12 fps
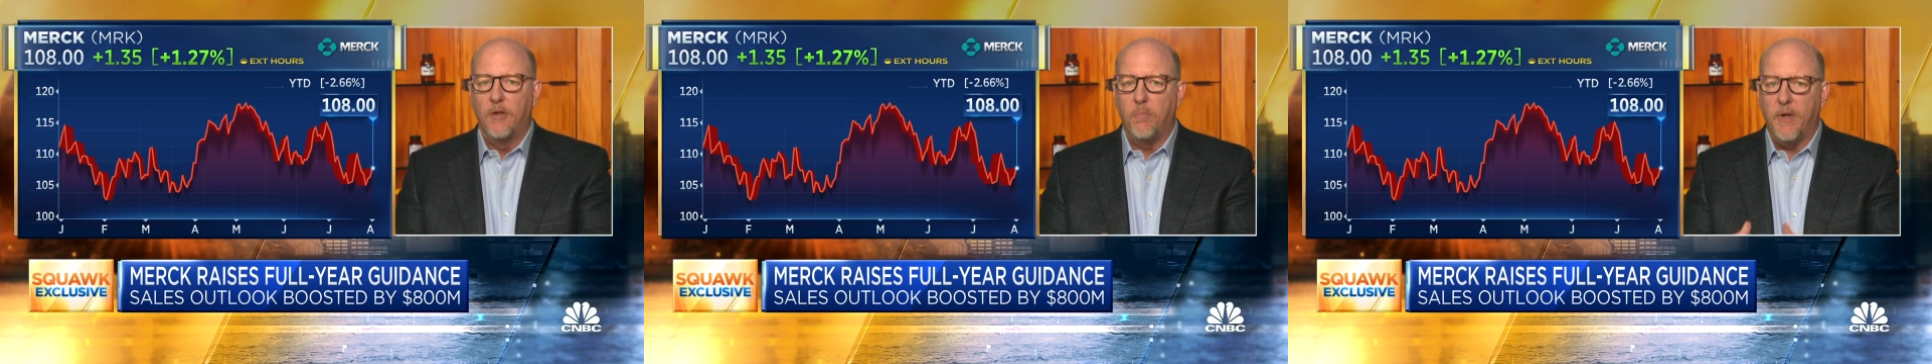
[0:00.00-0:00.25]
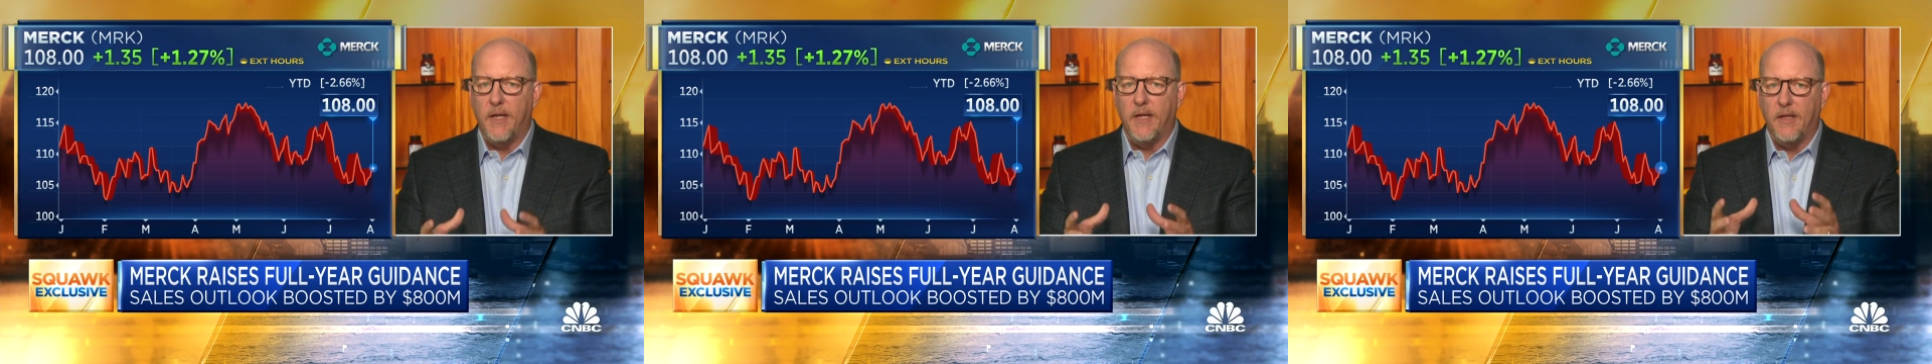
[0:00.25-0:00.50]

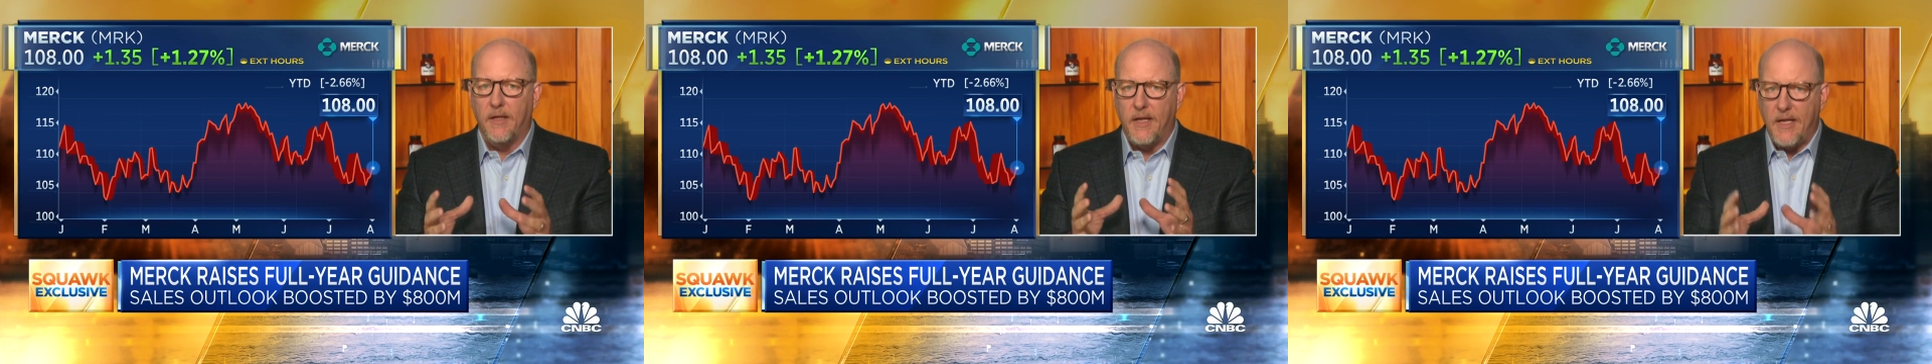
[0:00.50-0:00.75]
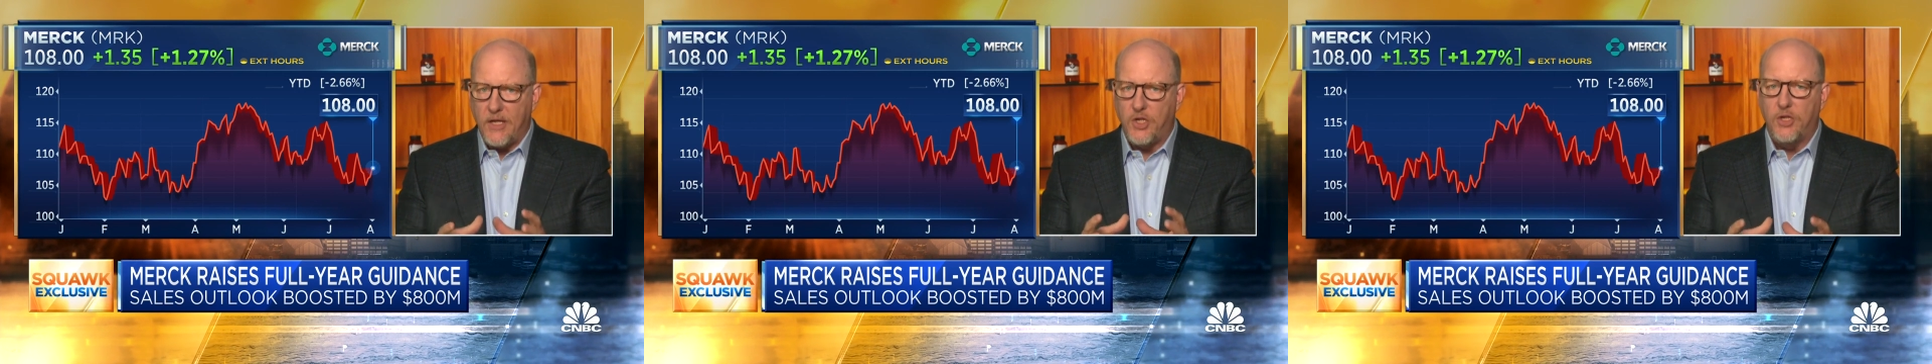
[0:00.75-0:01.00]
being
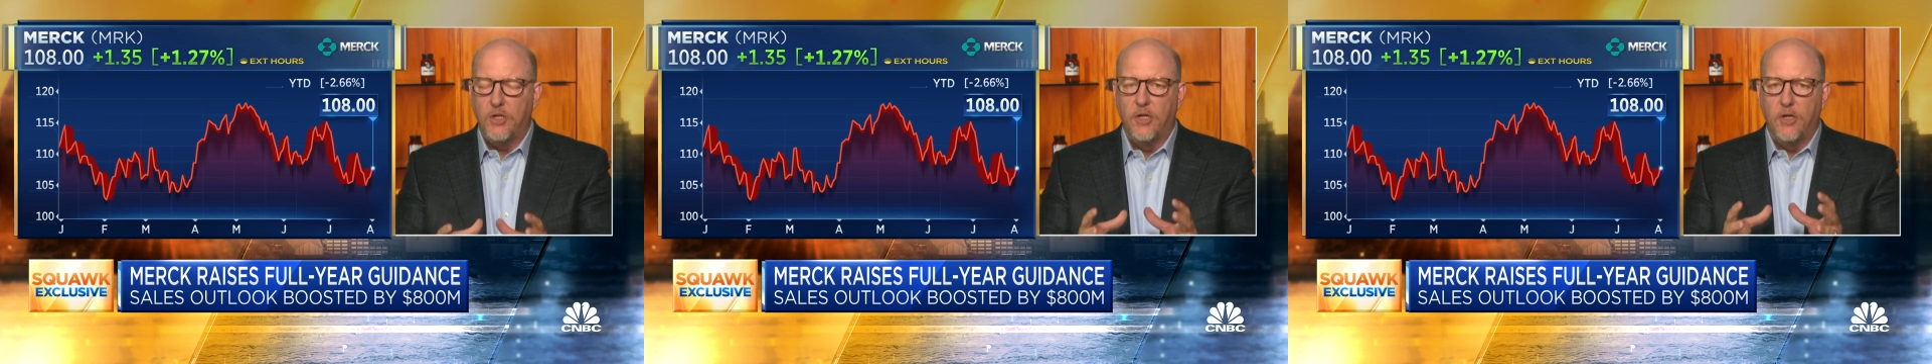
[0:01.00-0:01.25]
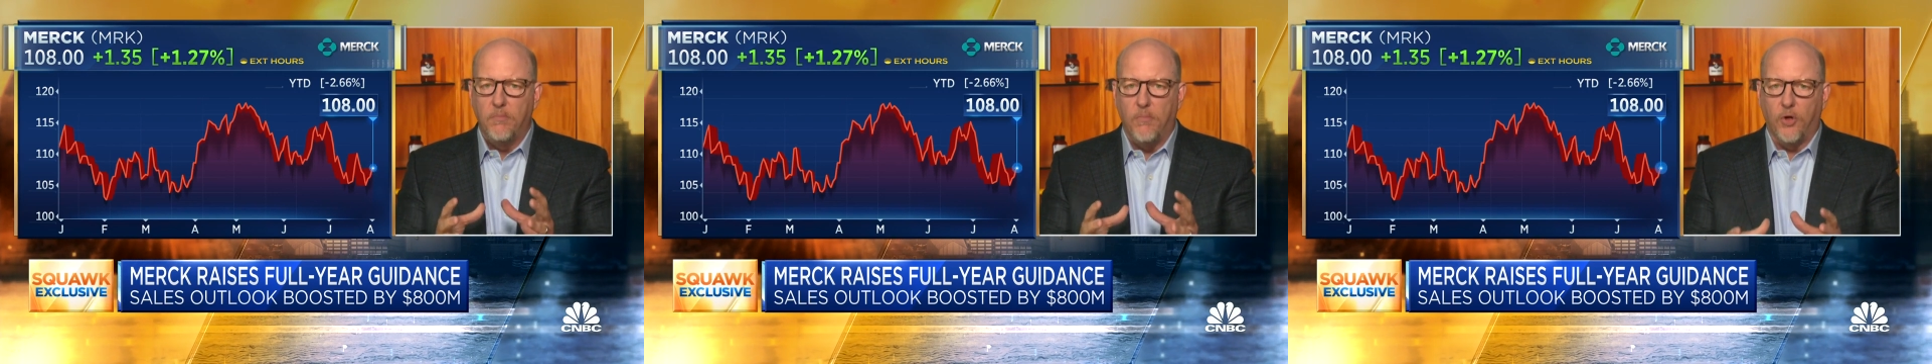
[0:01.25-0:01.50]
each
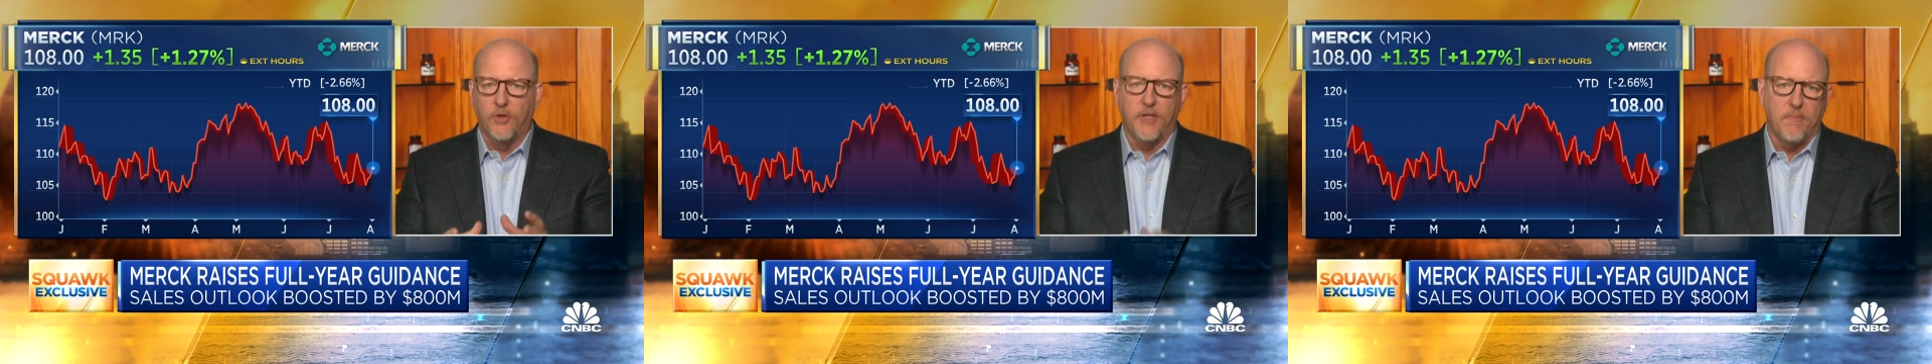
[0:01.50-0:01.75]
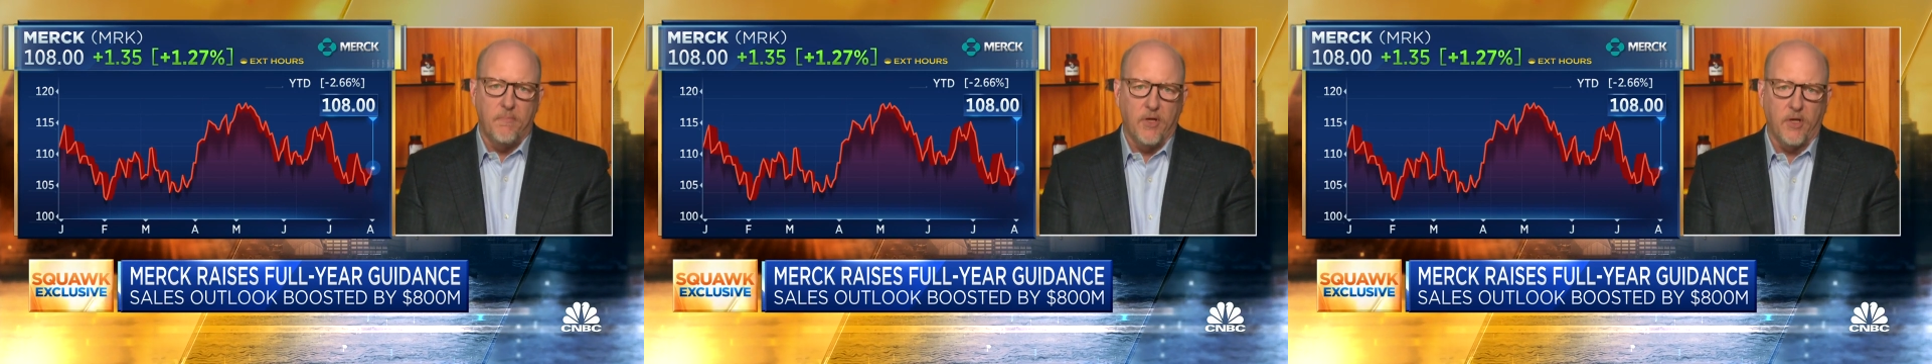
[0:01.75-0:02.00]

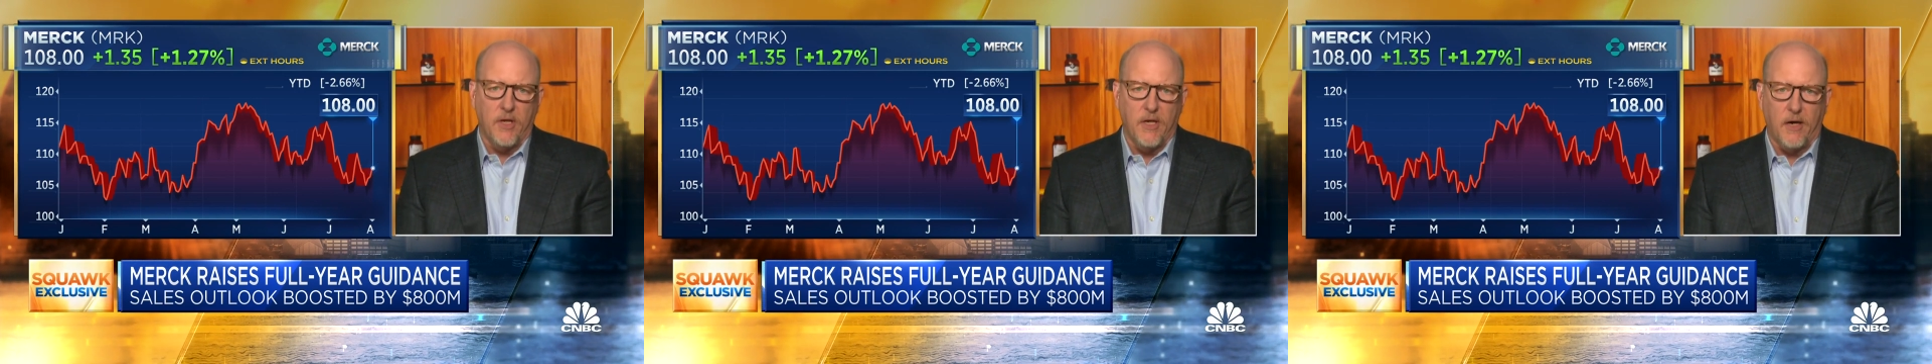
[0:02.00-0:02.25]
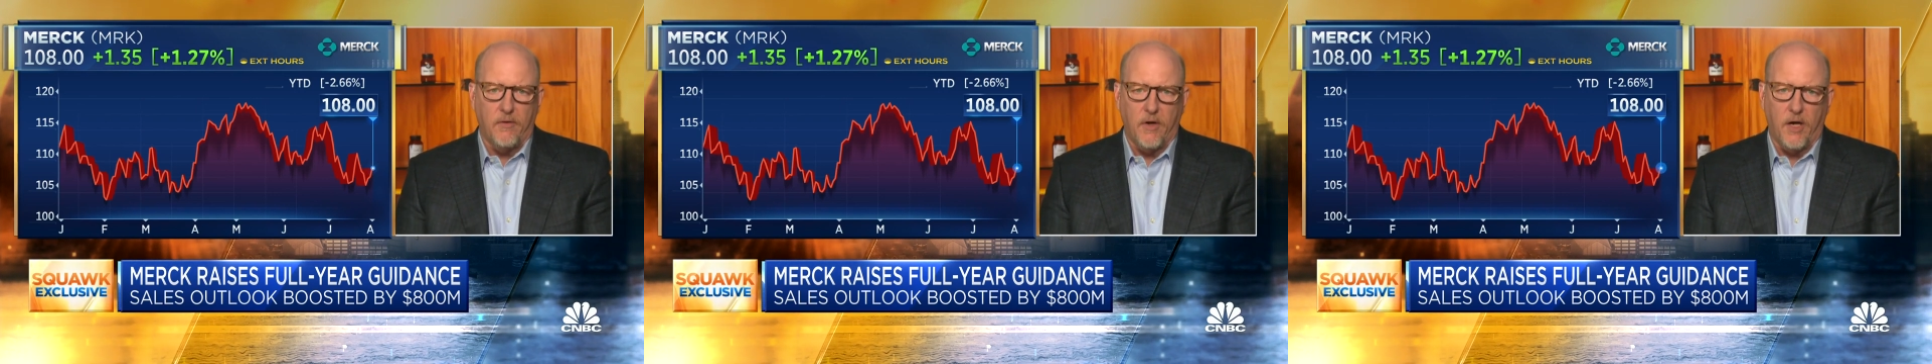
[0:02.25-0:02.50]
multi-billion
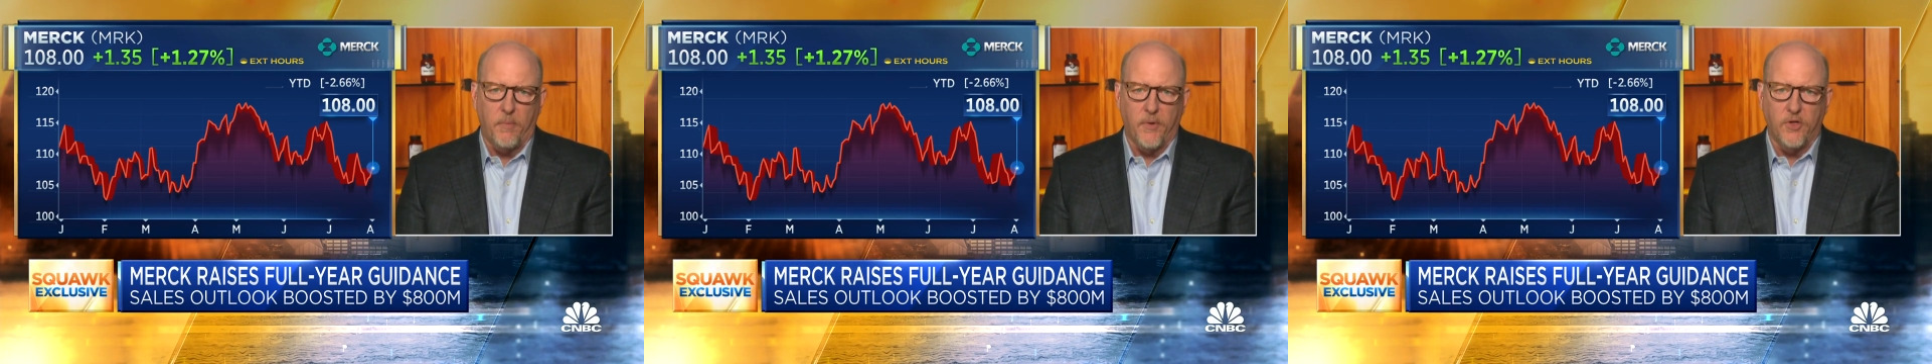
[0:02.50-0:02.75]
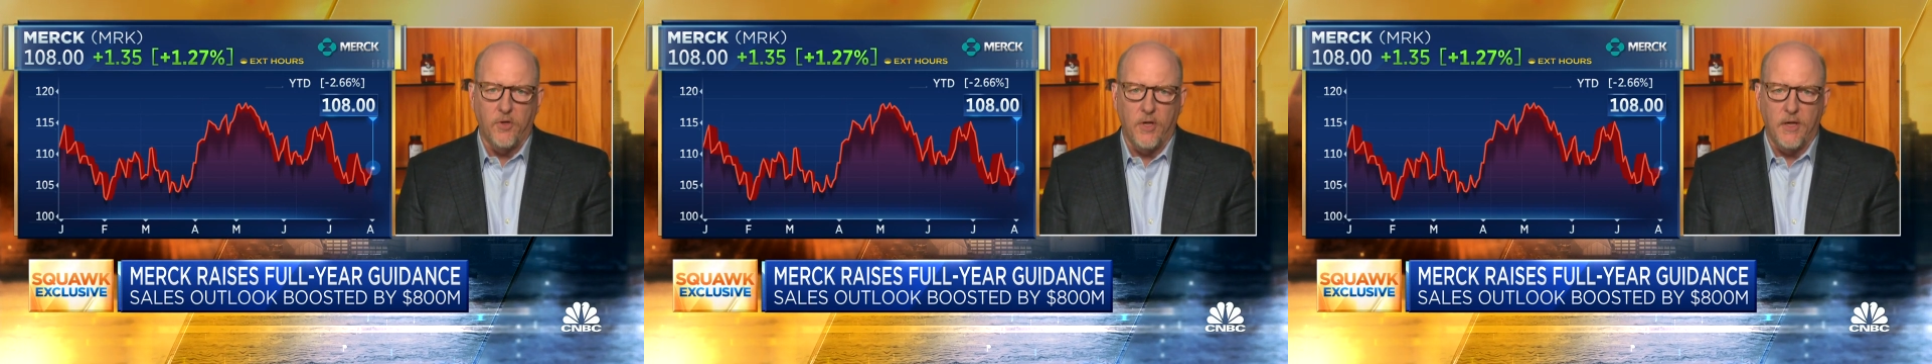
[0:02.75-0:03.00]
dollar
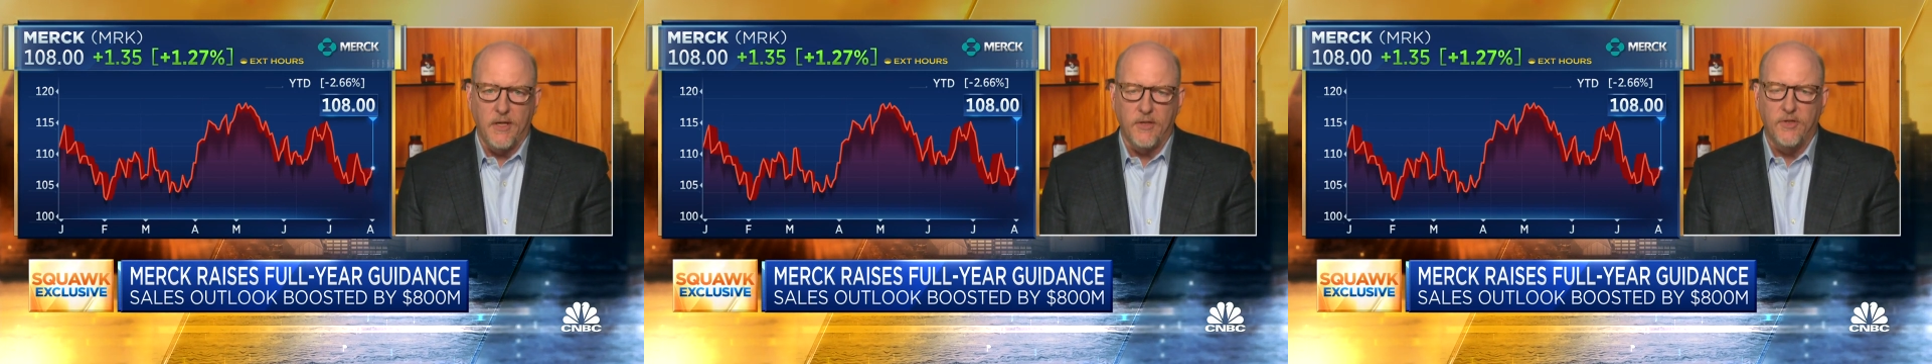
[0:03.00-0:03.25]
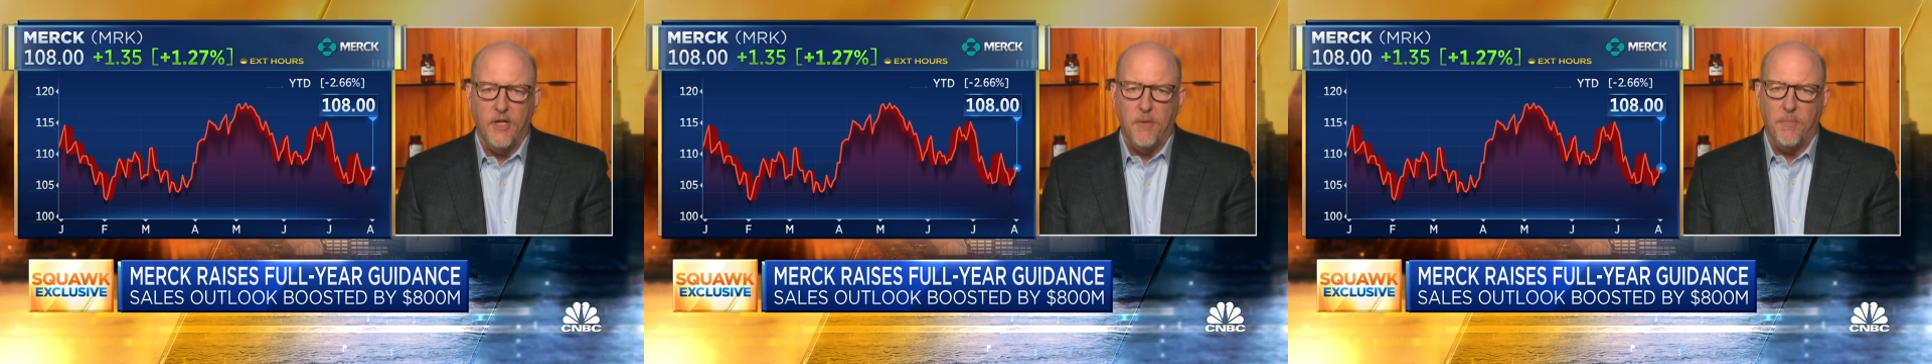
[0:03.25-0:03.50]
opportunities.